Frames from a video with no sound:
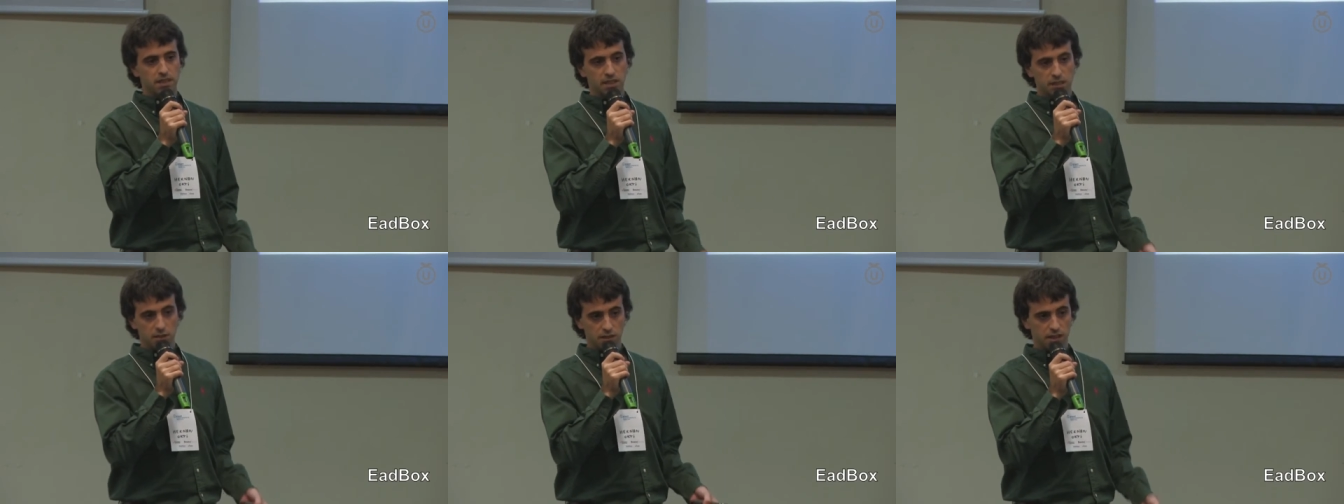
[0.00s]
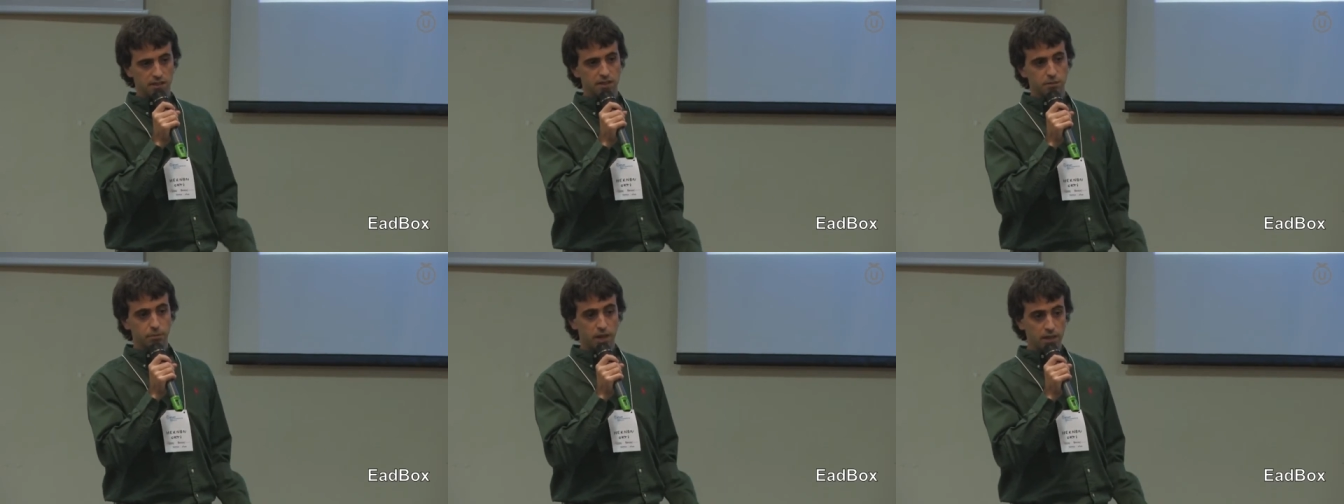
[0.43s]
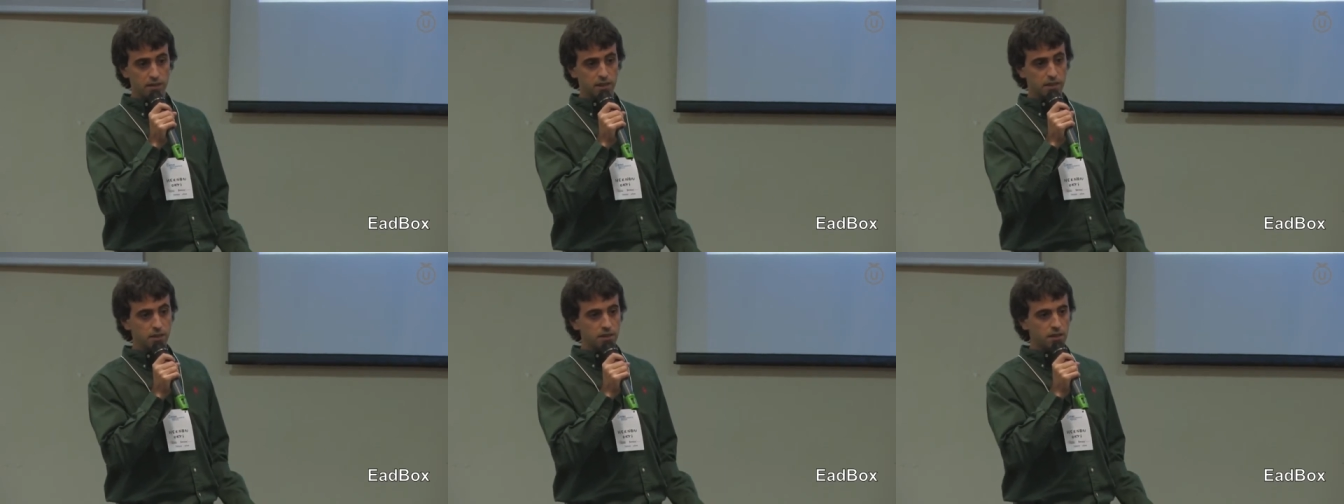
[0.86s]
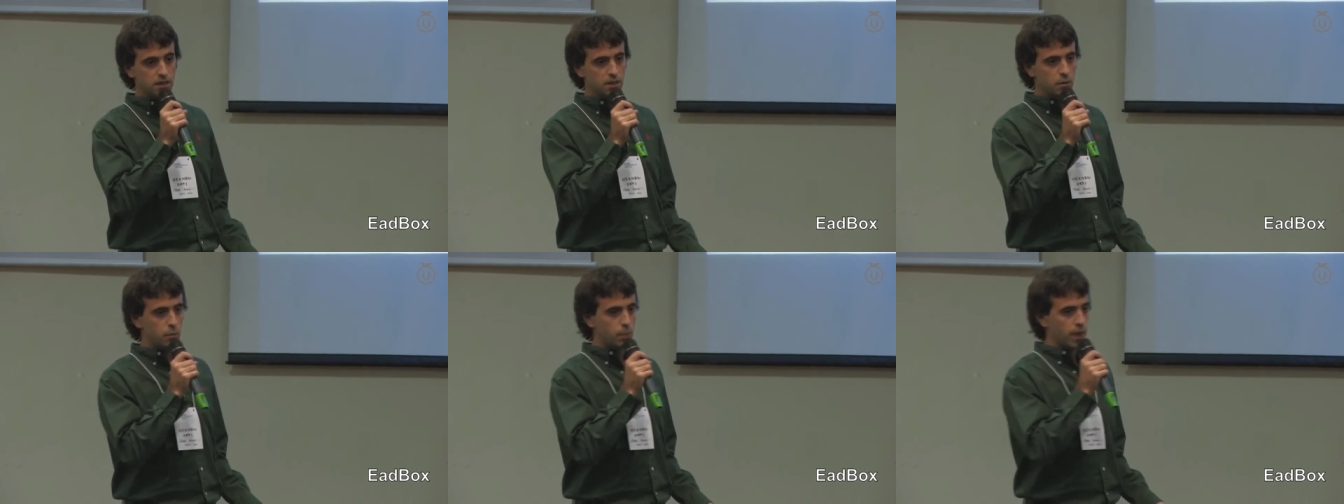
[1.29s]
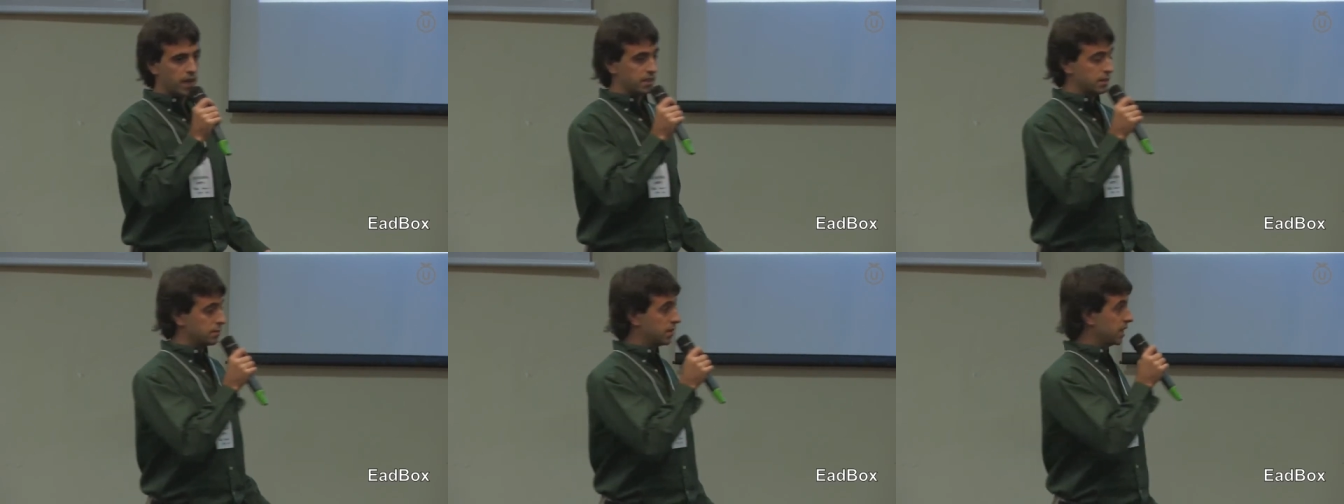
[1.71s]
as a strategic partner,
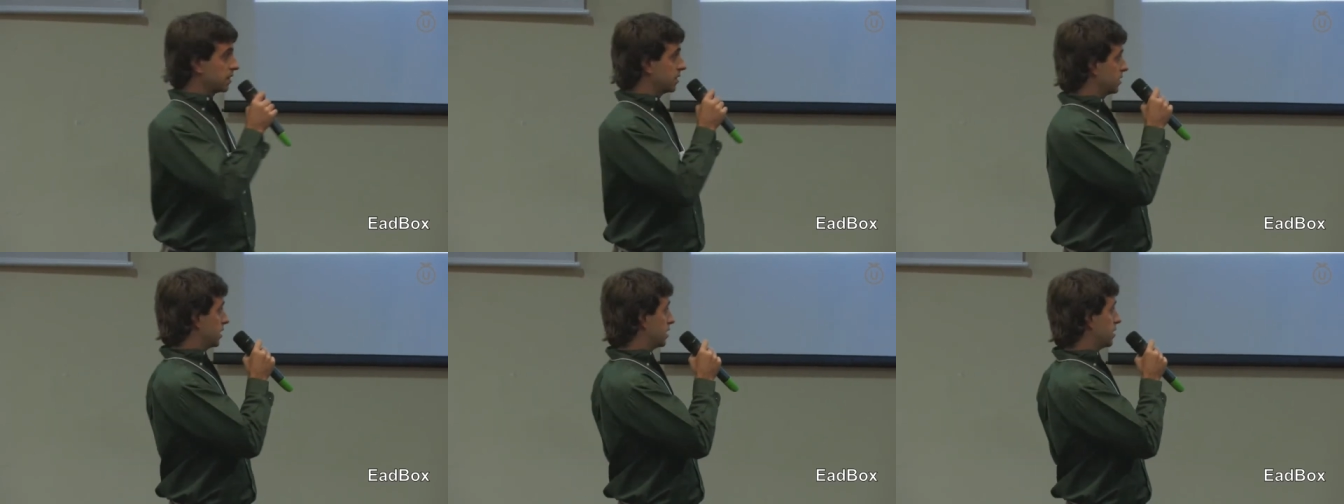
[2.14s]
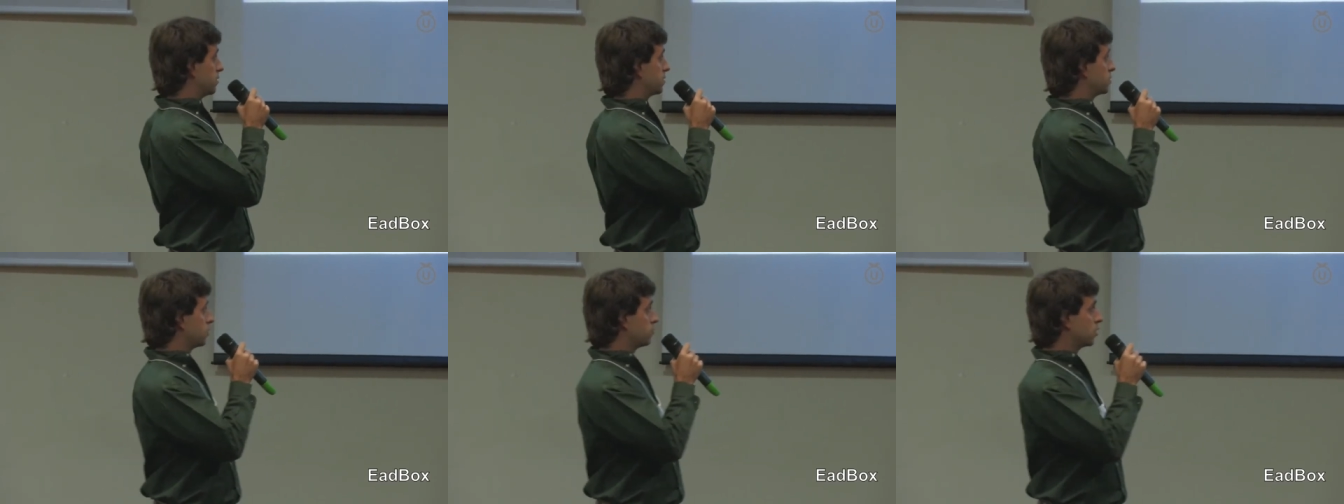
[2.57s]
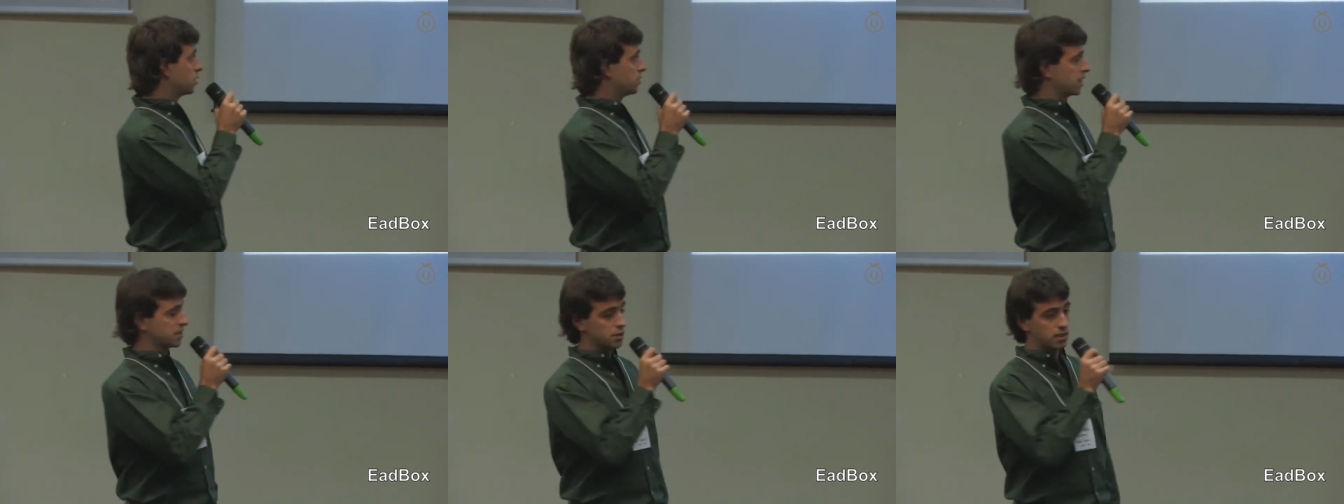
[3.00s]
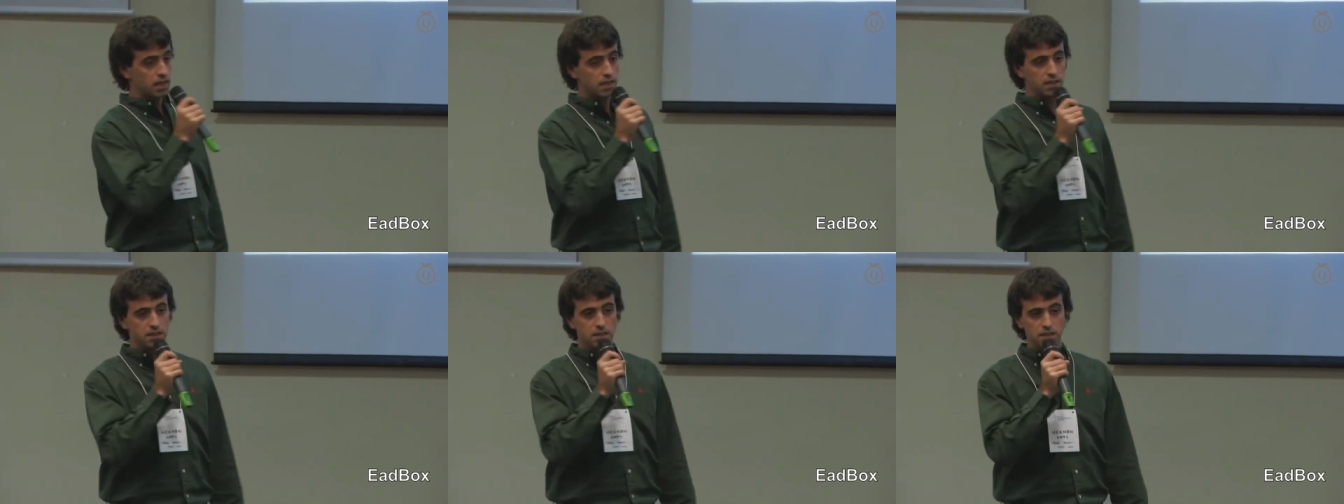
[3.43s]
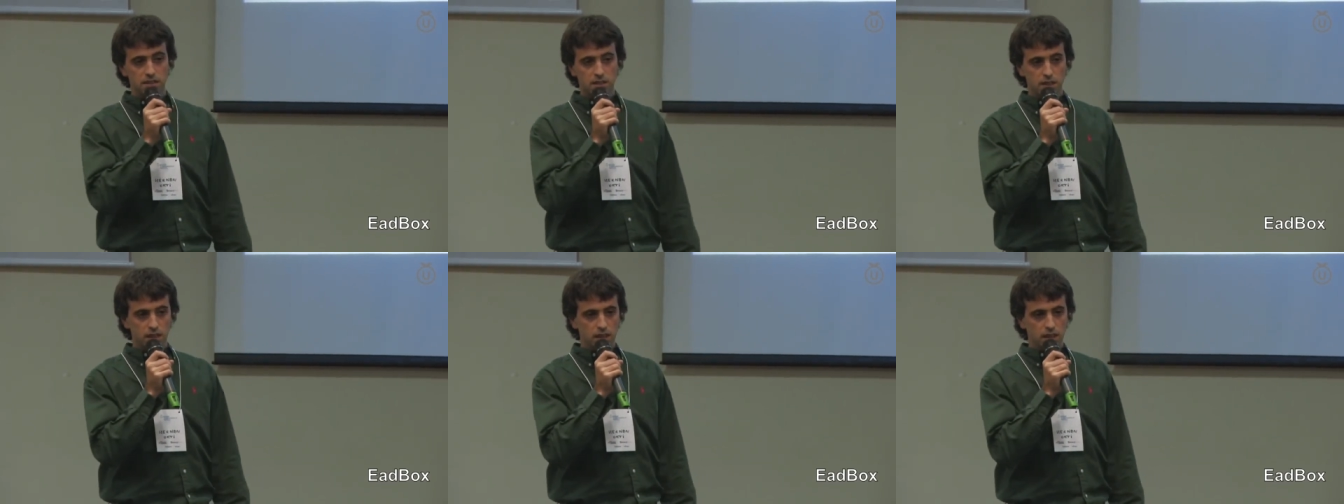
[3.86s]
and the fact that the software functionalities